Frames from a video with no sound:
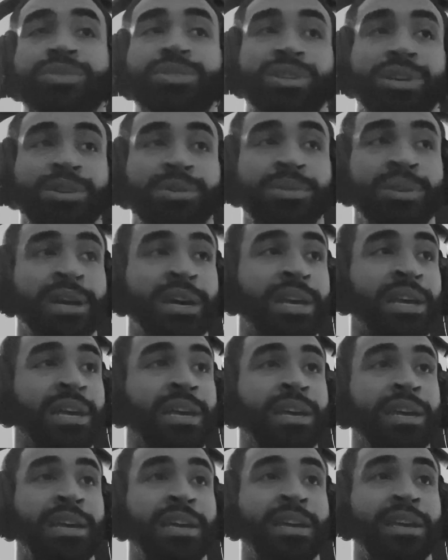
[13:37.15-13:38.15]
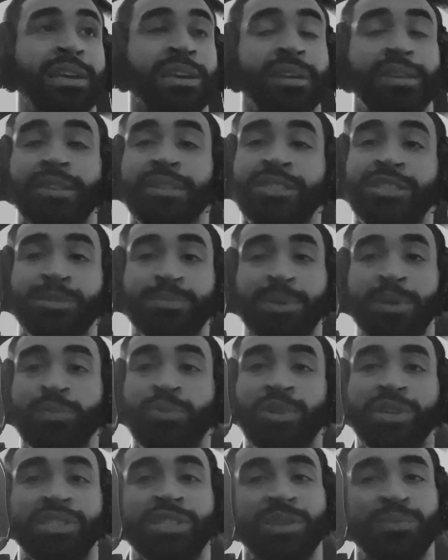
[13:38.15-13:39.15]
So this has been
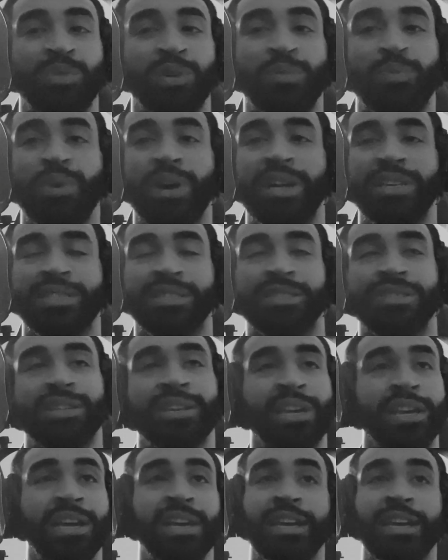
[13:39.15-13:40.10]
Wisdom with West,